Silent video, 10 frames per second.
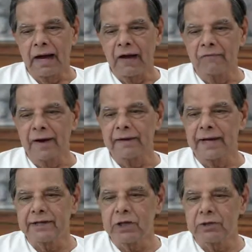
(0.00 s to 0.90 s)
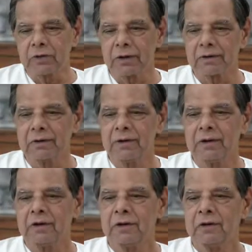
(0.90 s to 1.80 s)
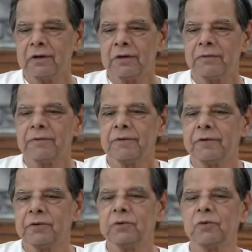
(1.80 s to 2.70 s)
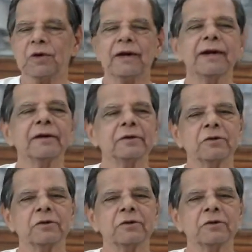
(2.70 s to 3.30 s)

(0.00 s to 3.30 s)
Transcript: I went as usual to relate.